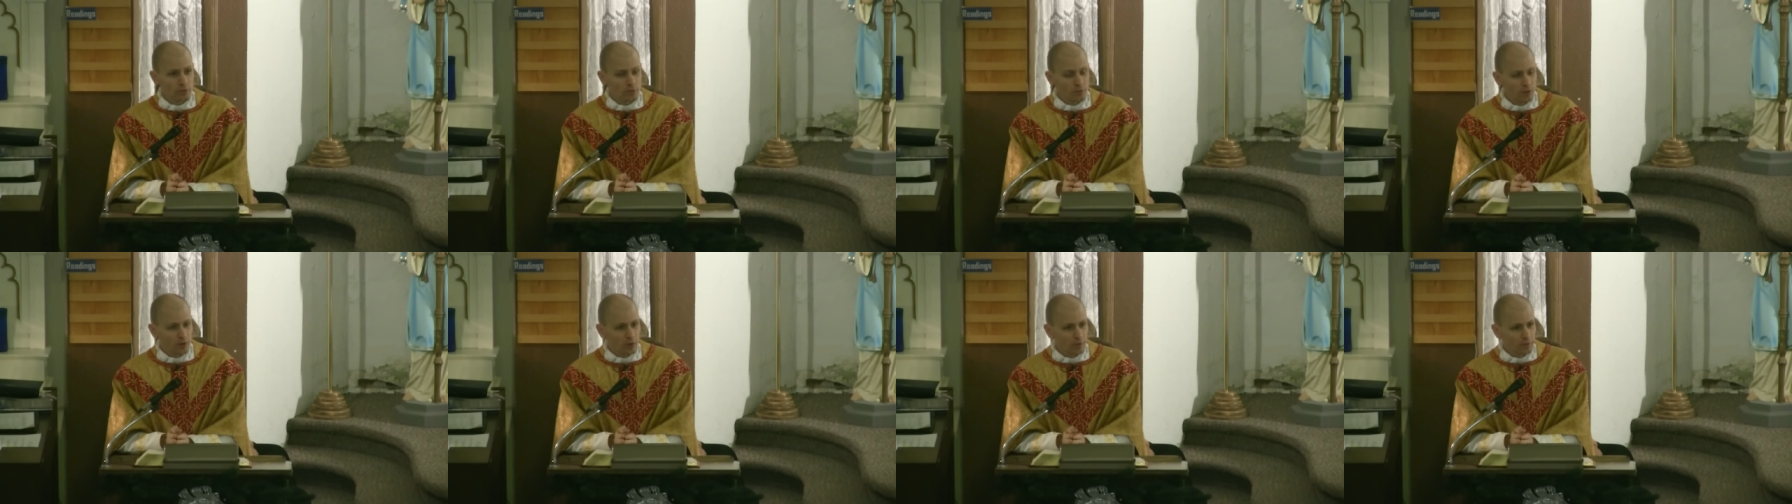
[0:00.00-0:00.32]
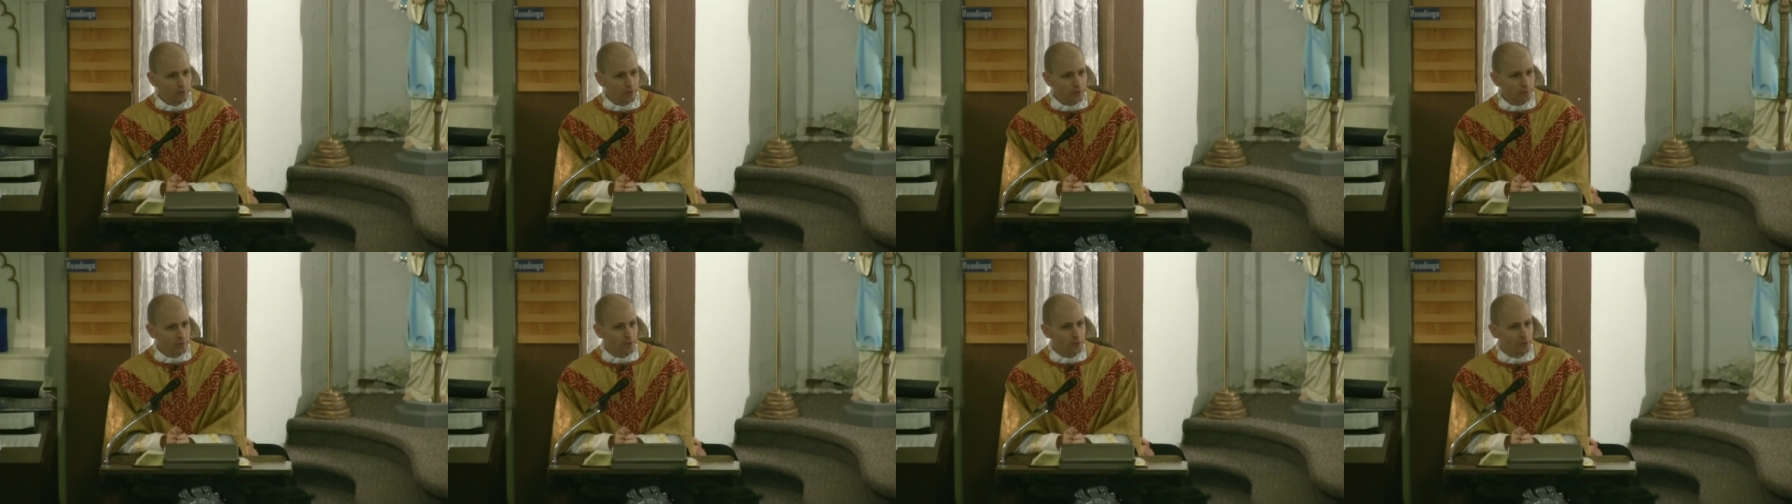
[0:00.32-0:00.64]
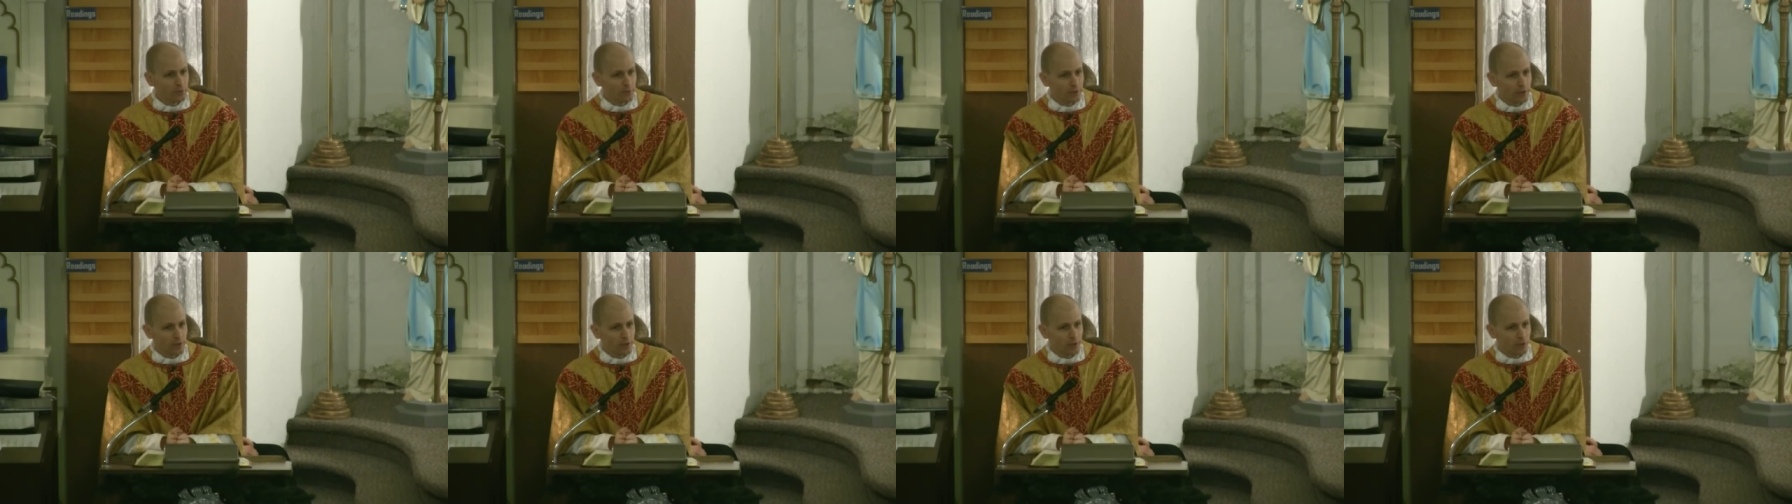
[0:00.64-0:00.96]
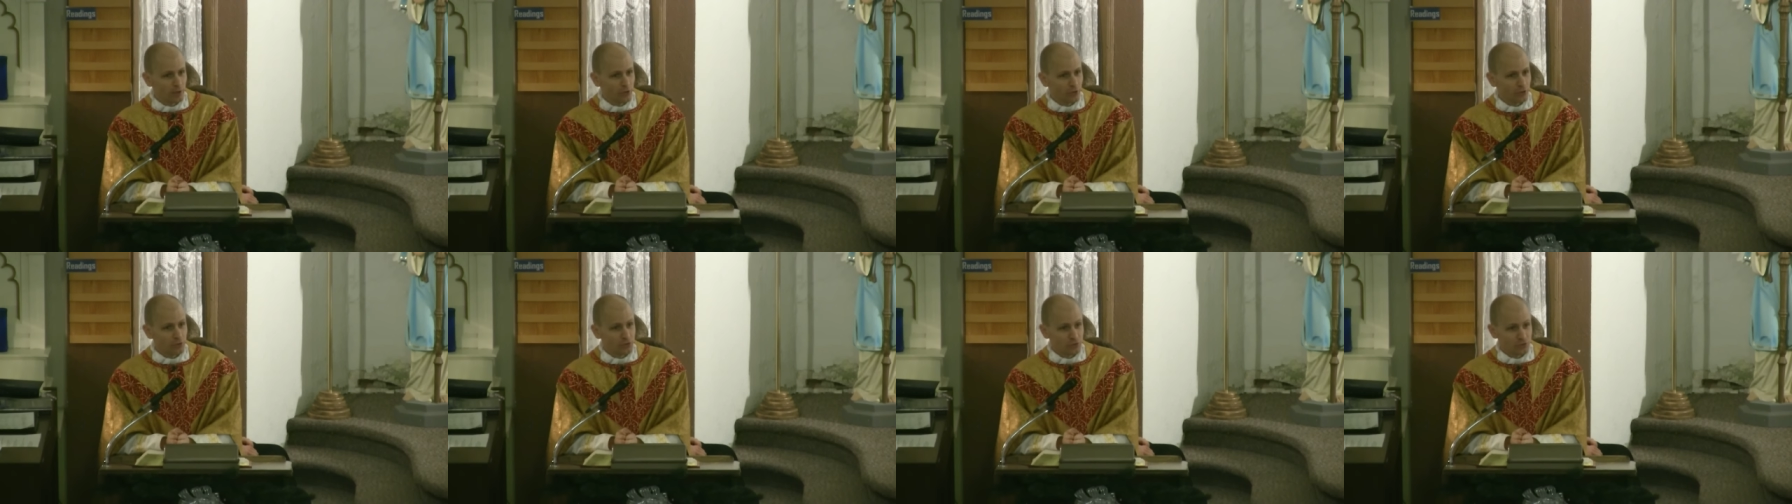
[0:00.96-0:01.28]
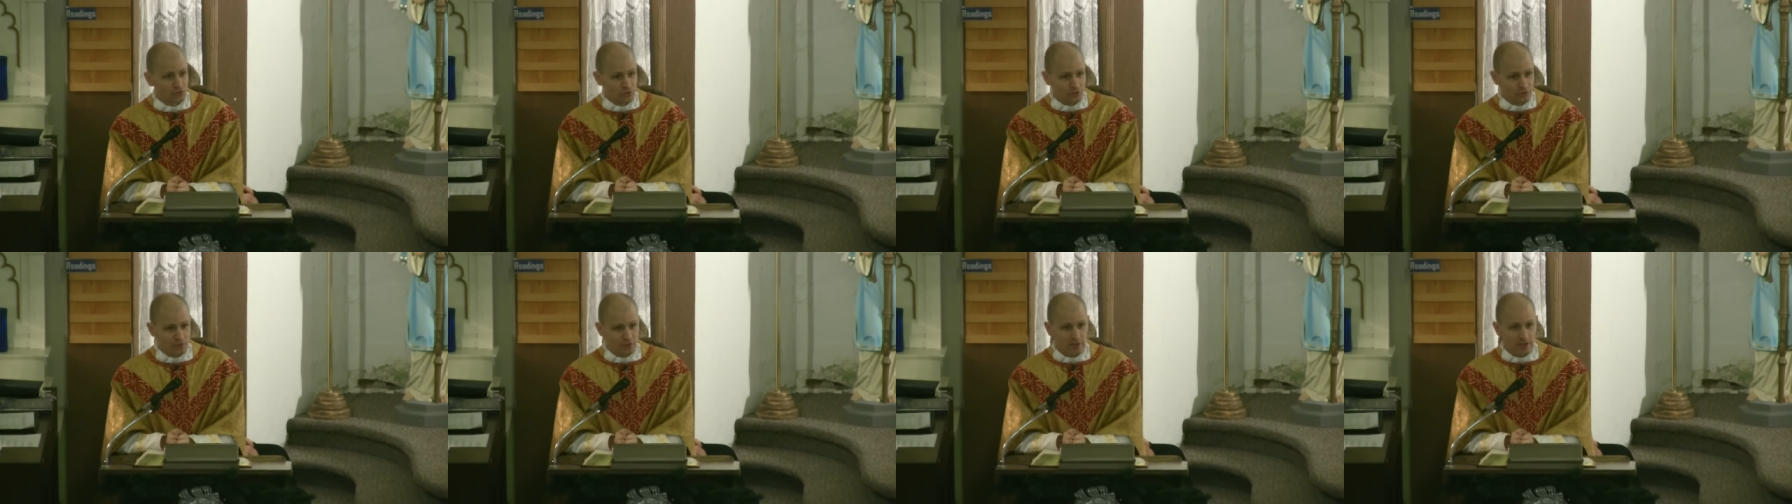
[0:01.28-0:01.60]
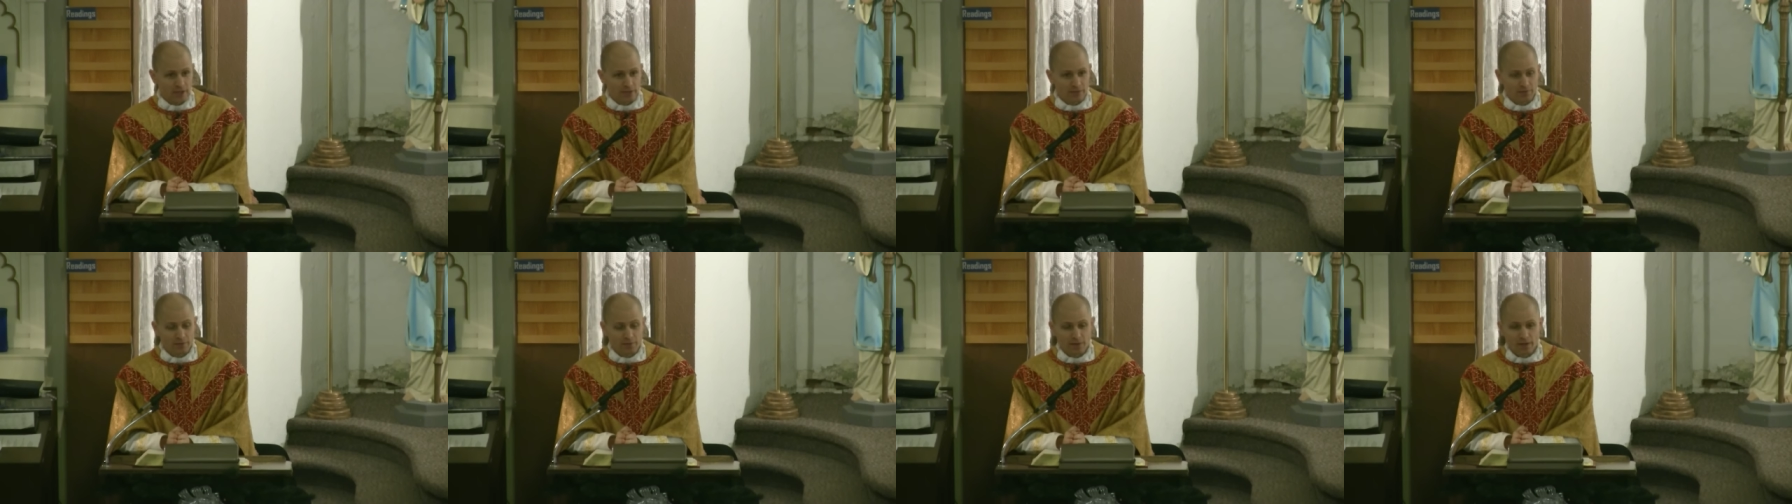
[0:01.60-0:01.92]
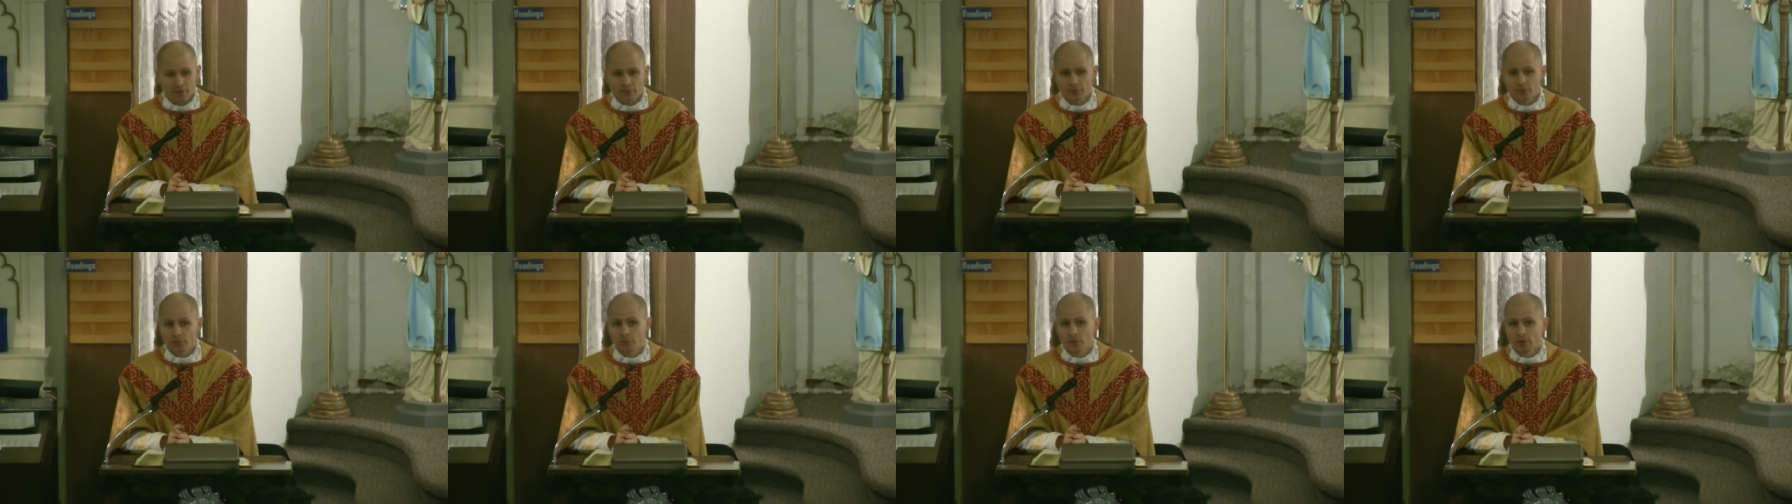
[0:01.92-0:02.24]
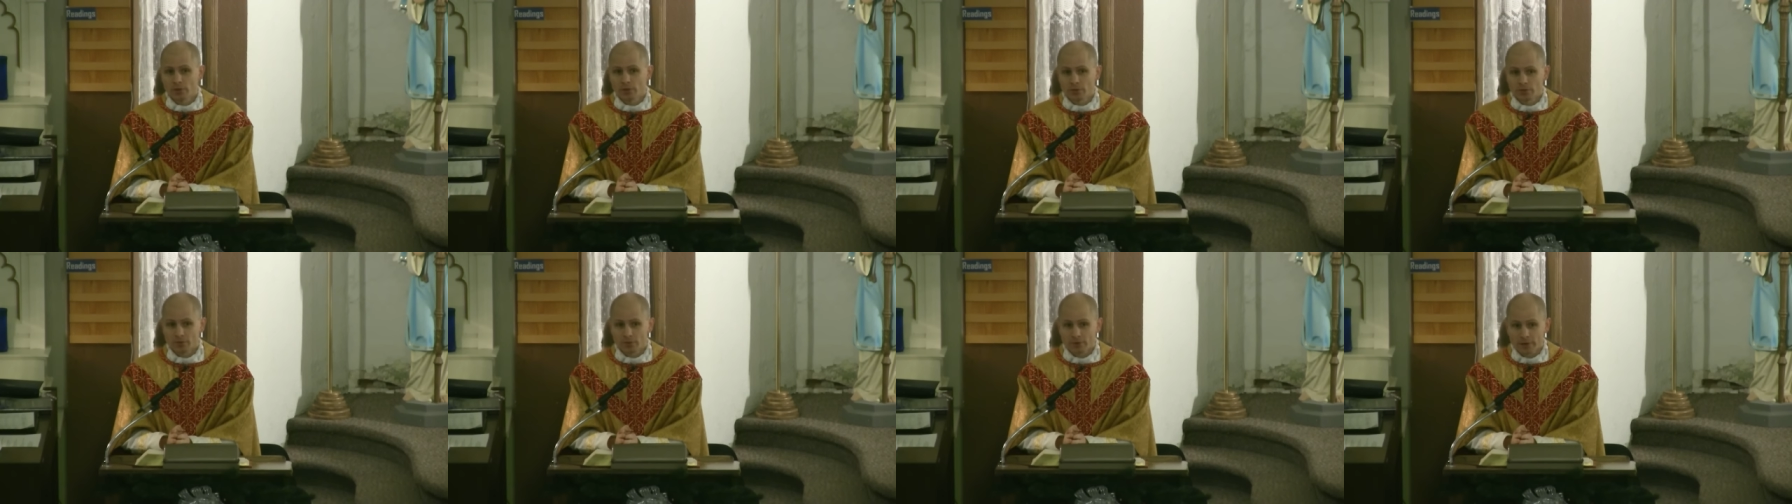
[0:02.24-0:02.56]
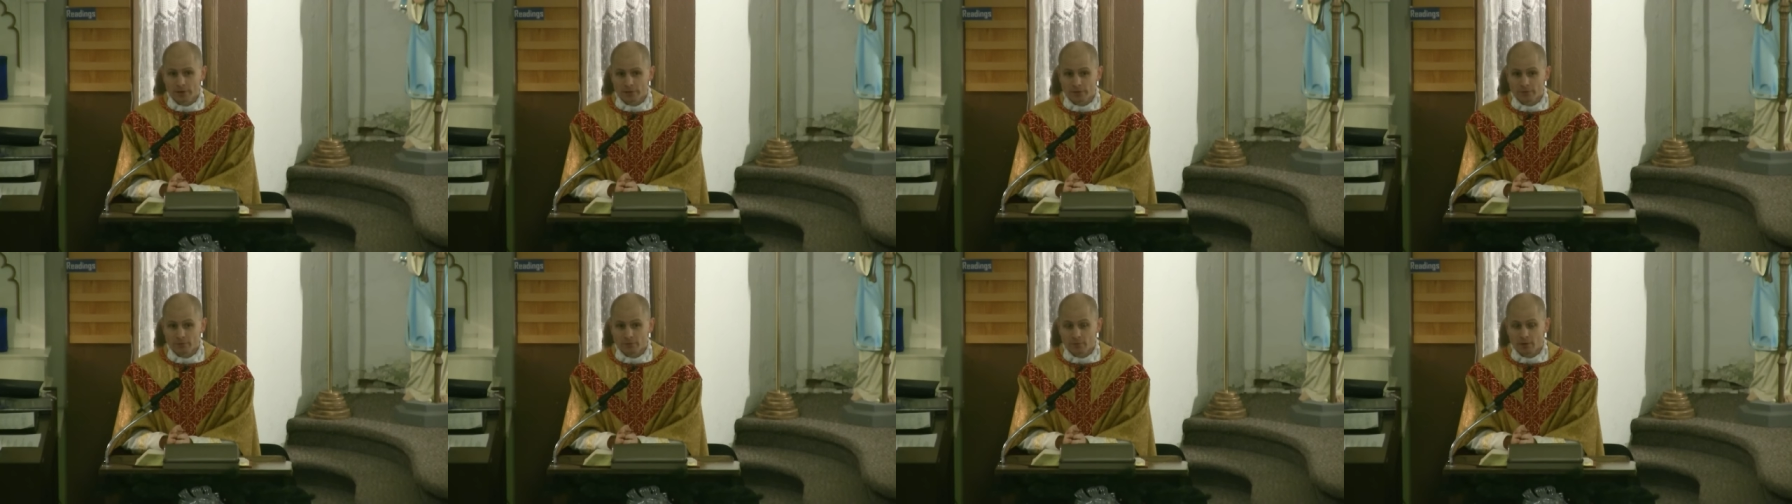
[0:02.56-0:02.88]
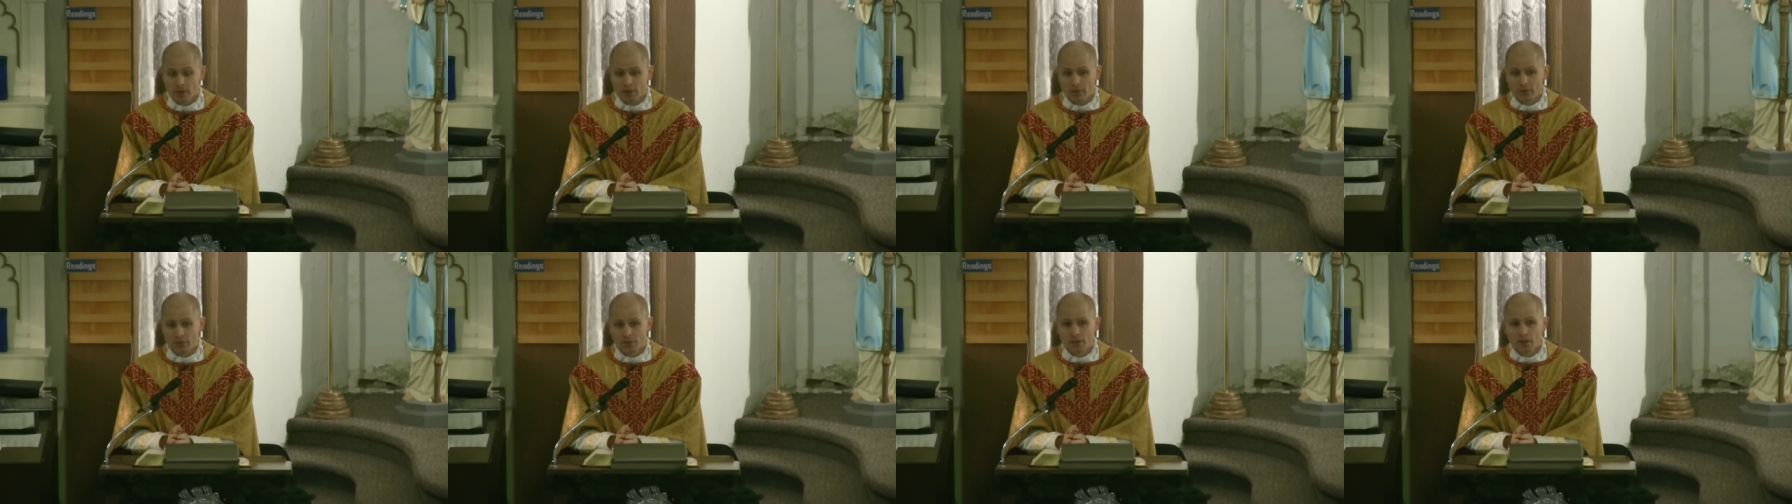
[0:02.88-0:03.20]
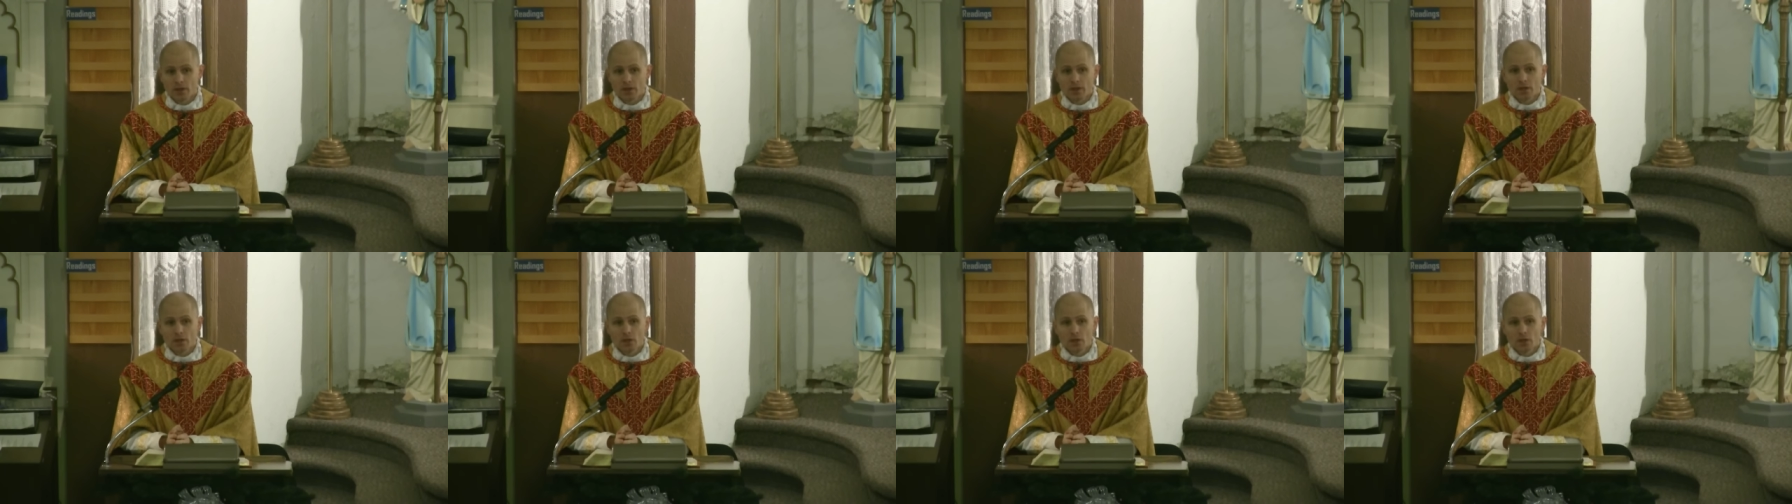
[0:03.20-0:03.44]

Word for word: will always be doing in our Christian life next week or next month,